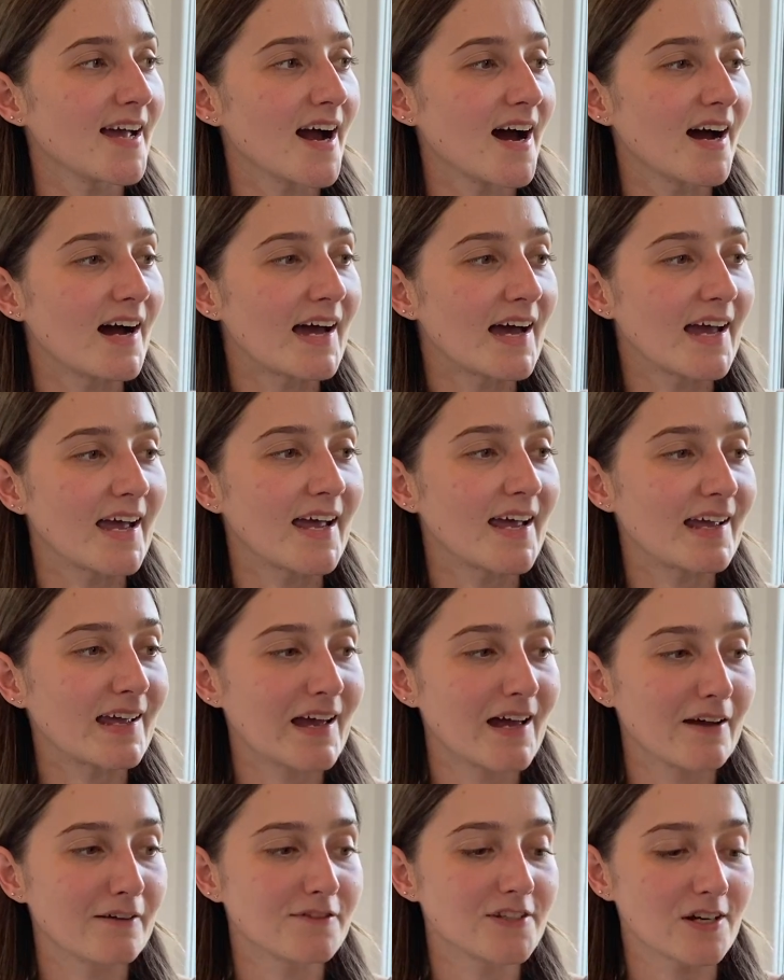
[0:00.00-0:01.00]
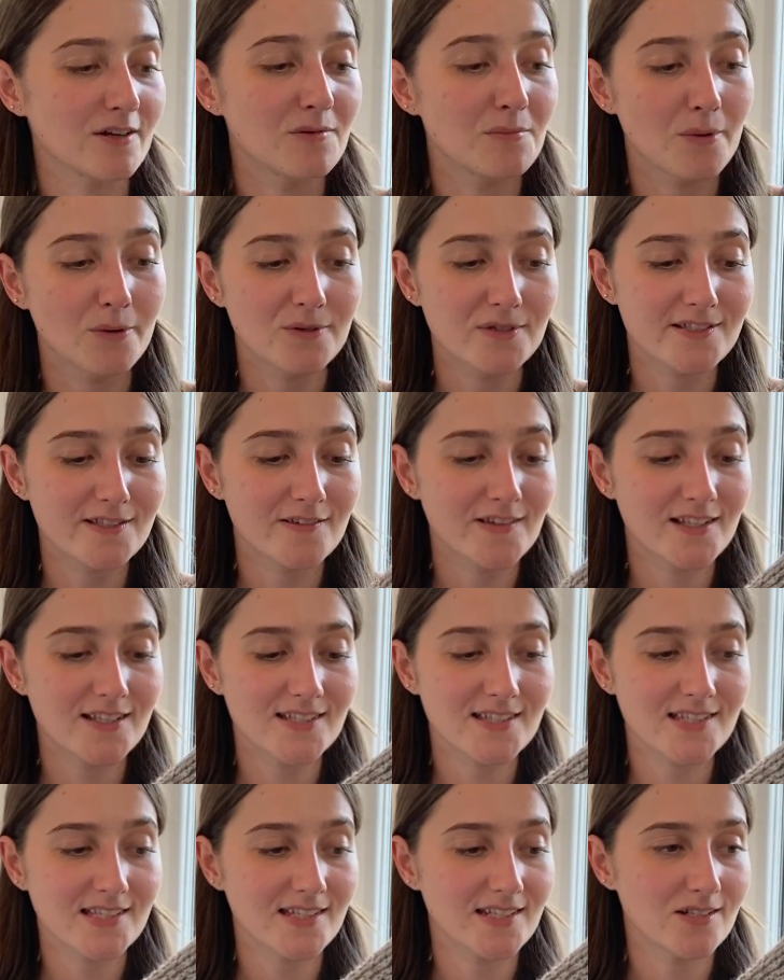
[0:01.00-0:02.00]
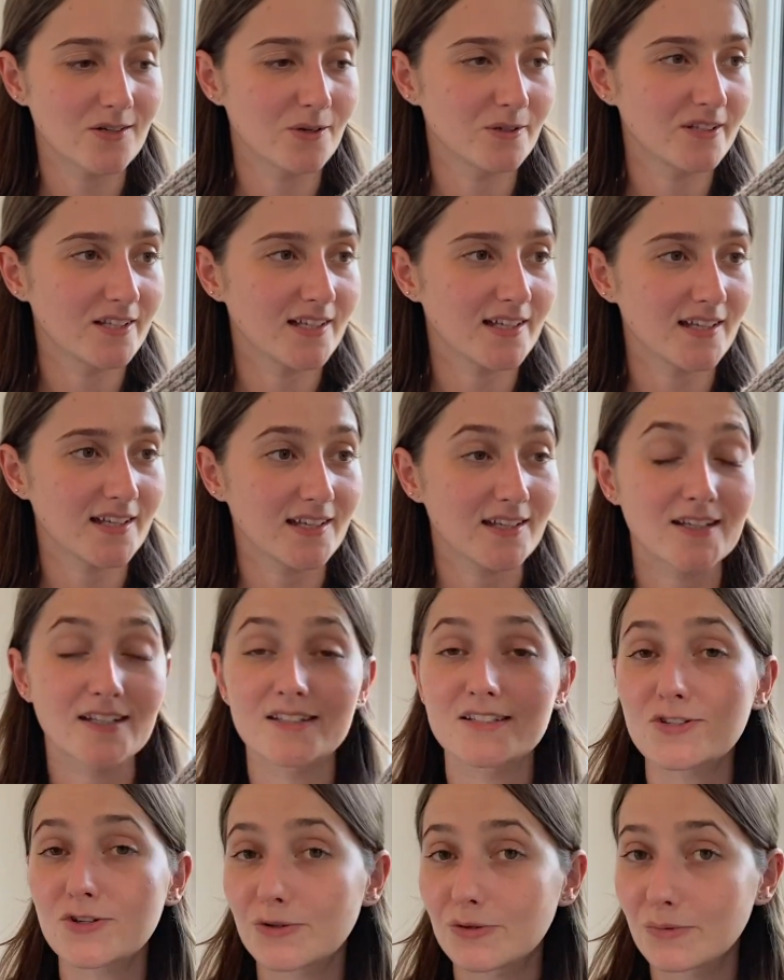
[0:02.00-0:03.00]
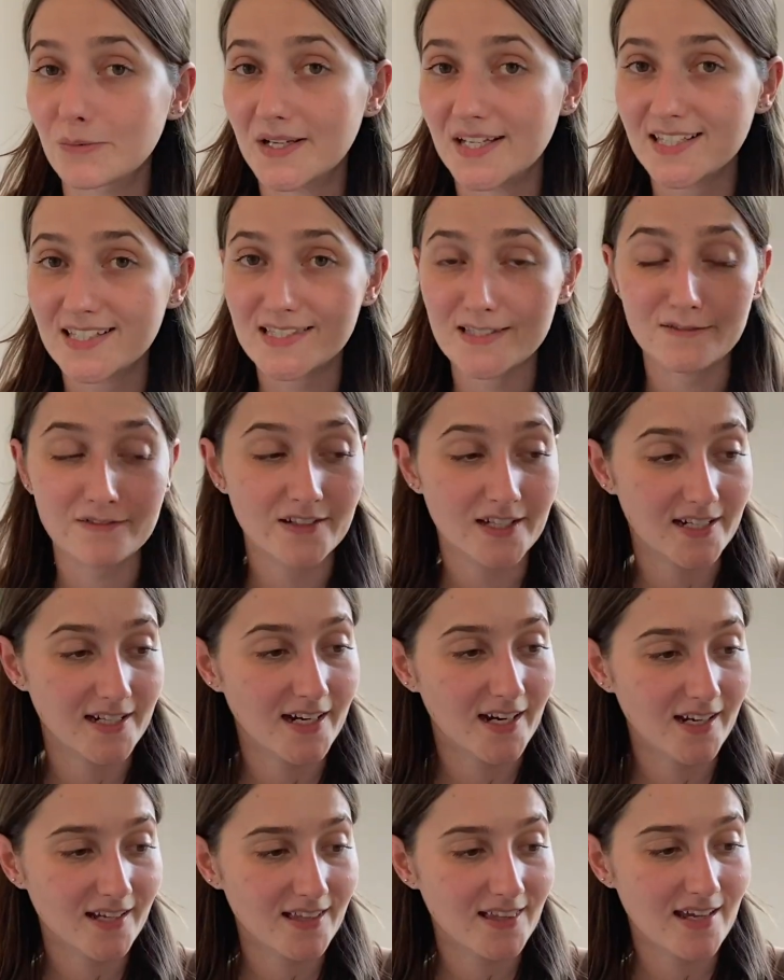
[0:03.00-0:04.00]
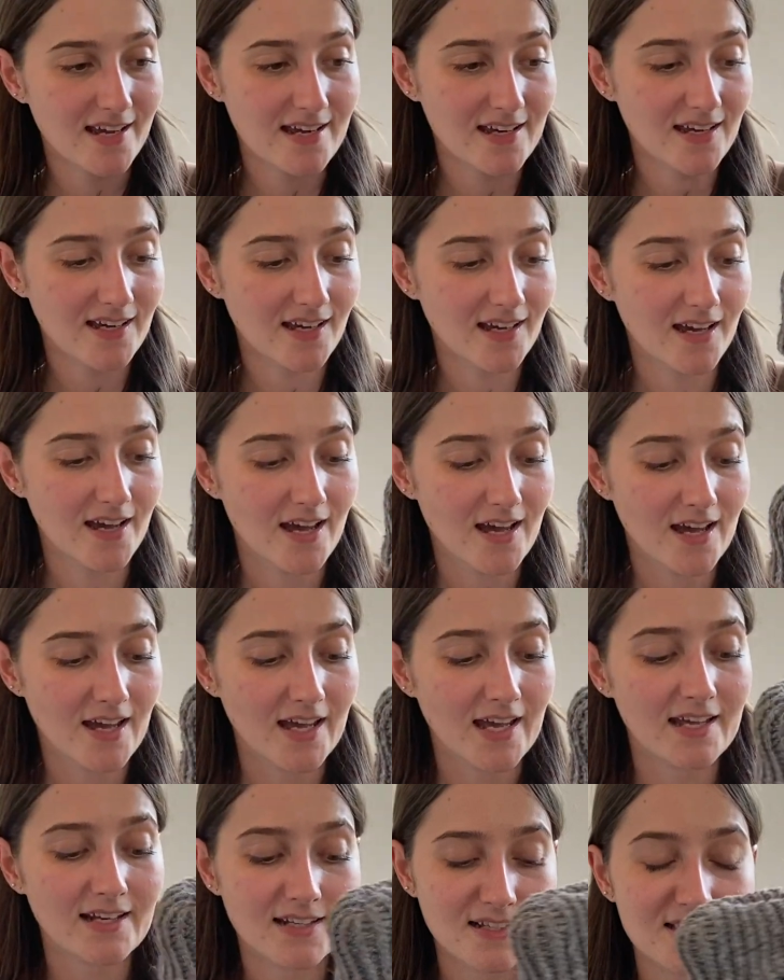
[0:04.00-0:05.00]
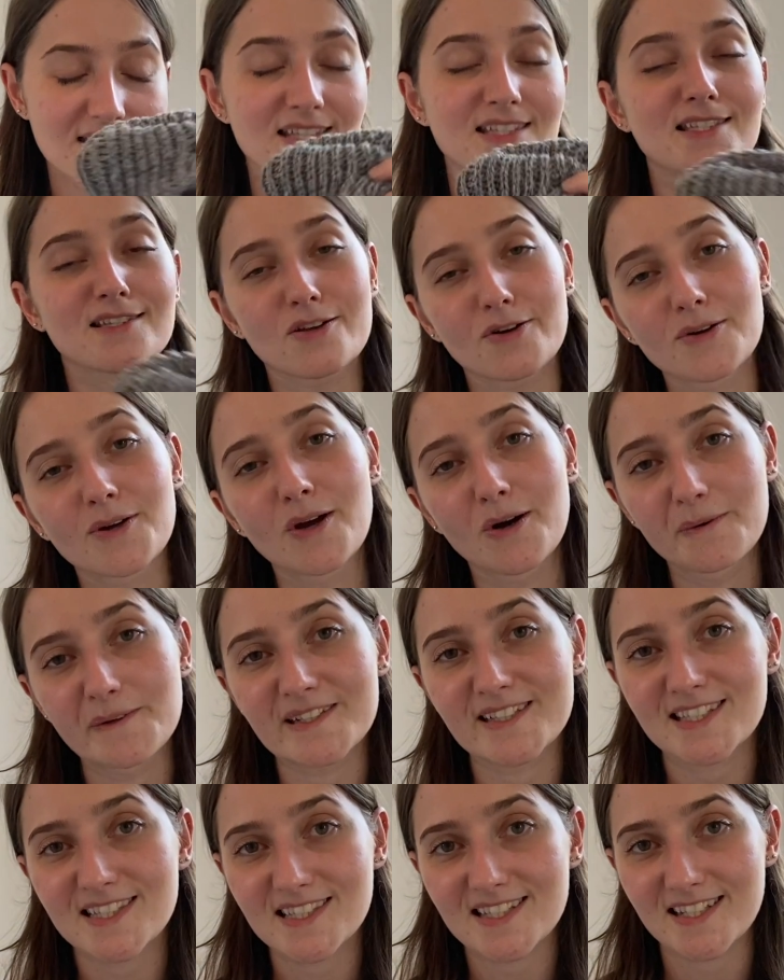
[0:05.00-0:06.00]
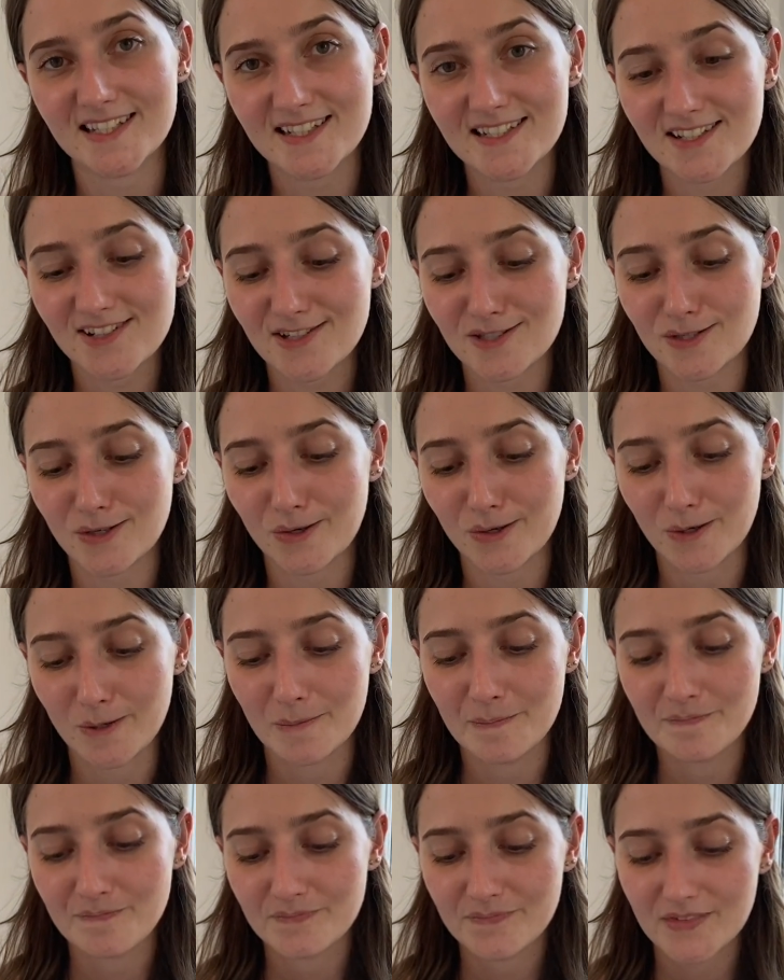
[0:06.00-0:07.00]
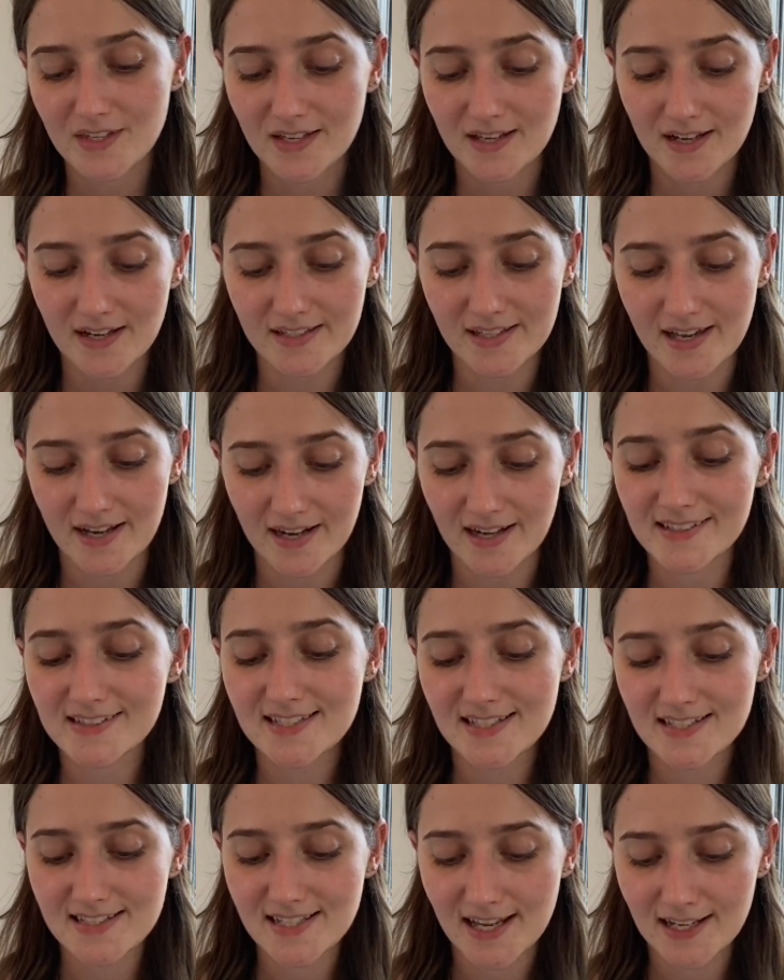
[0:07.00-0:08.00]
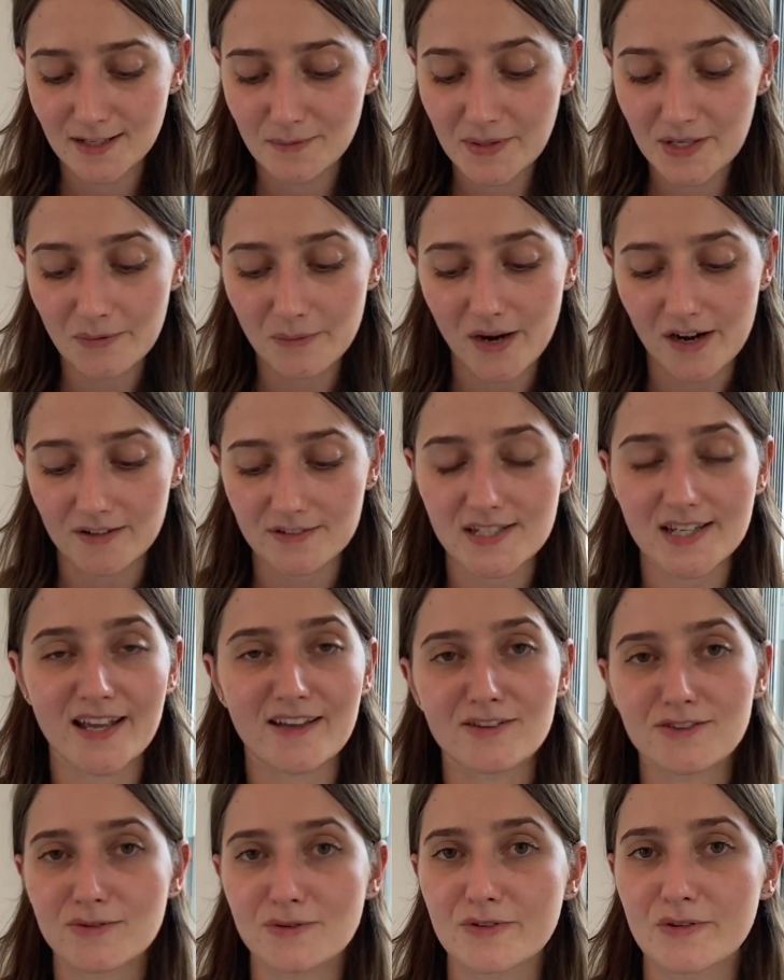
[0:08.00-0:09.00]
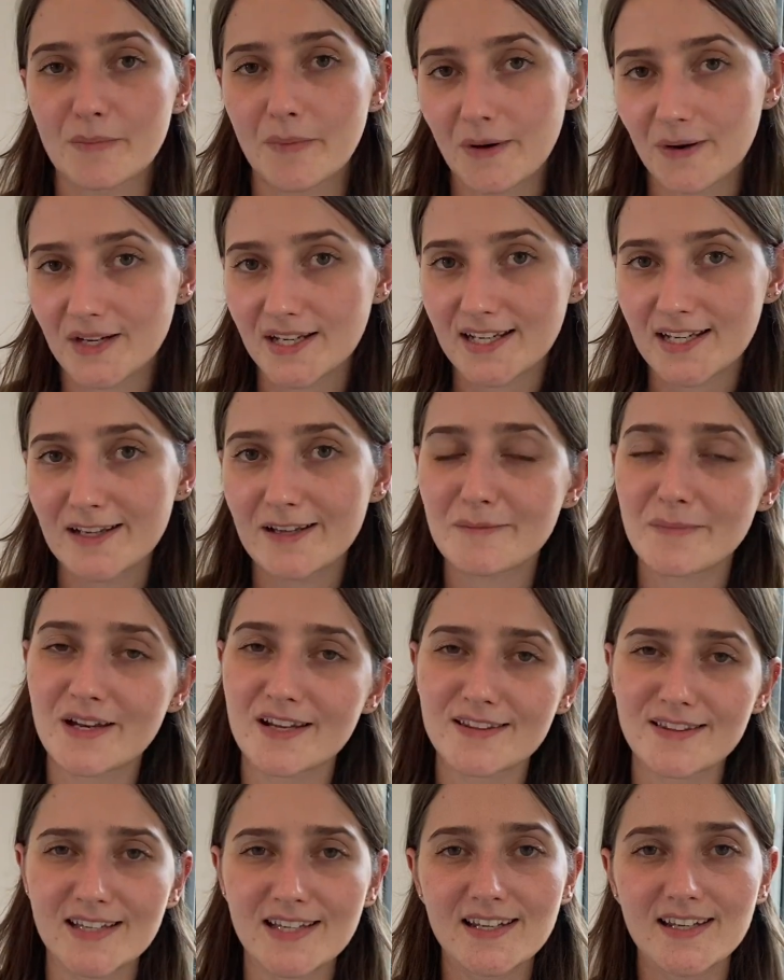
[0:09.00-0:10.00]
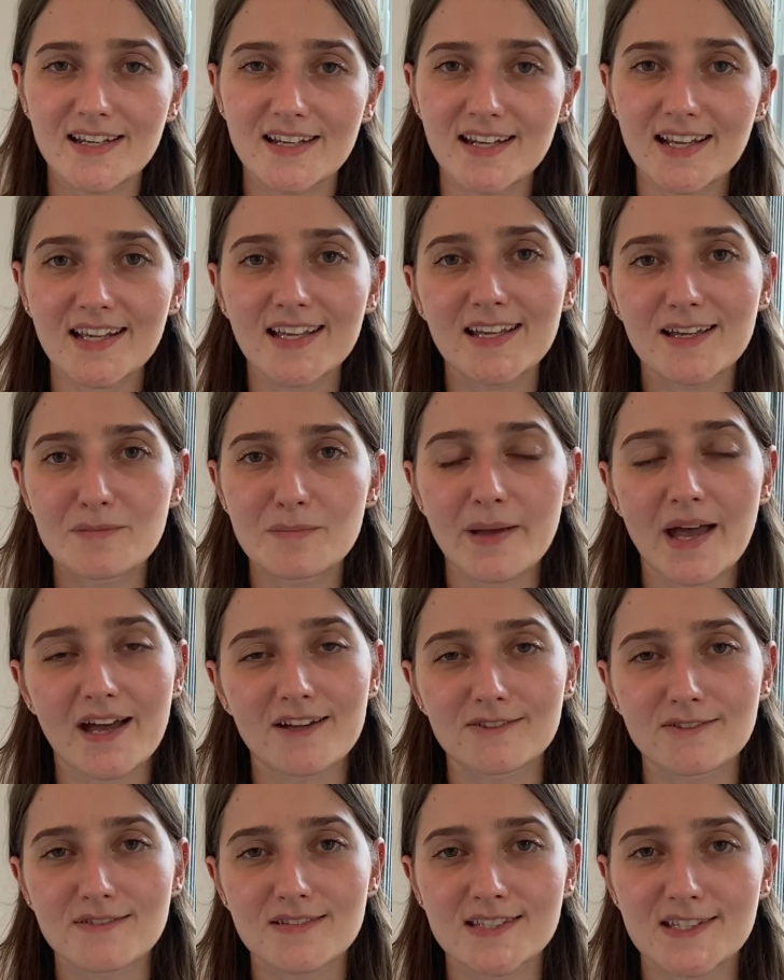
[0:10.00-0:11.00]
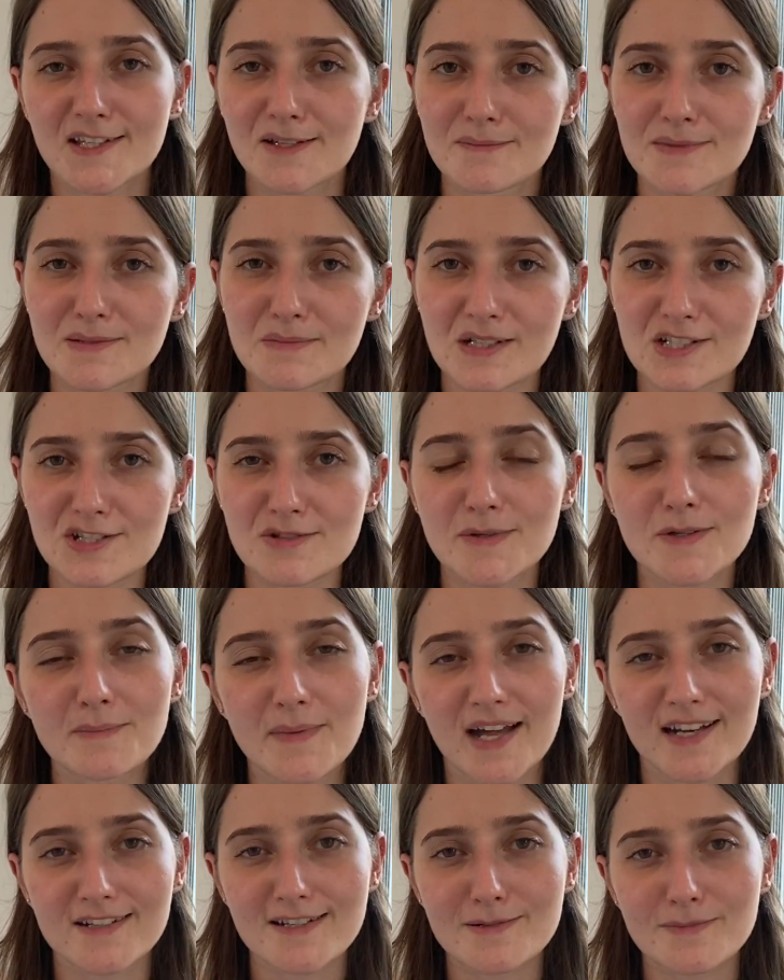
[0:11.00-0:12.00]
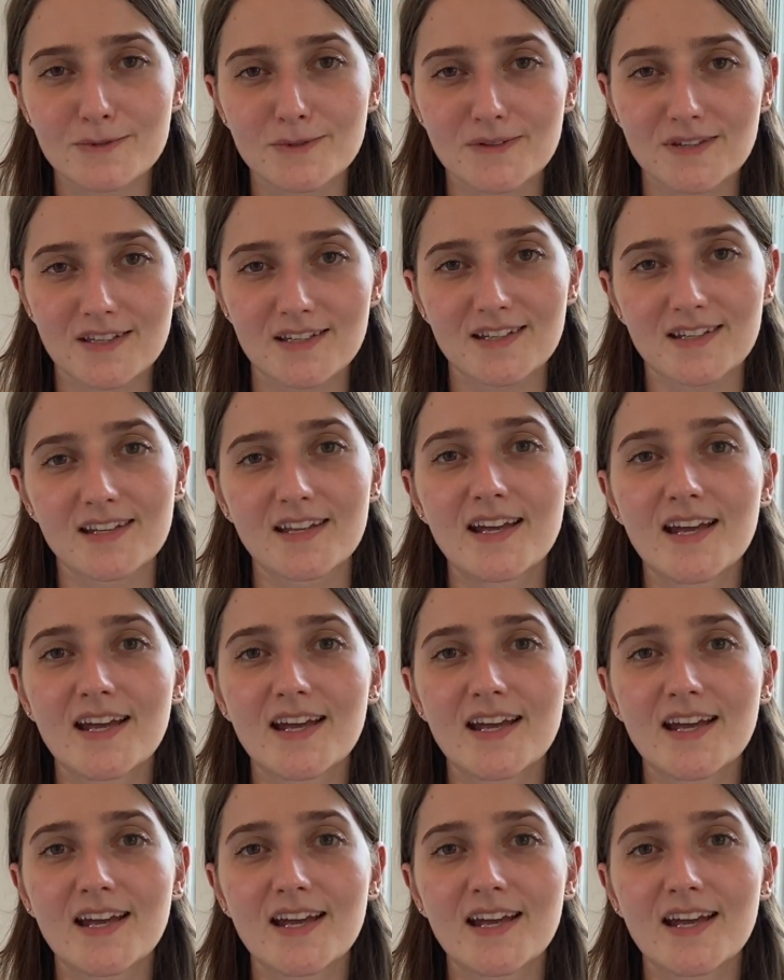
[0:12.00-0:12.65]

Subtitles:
I have done most of this in only 2 weeks of knitting, I think. It is a slow going stitch, so yeah, it did take me a while to get through the body, but I think knitting it in panels seems much more manageable than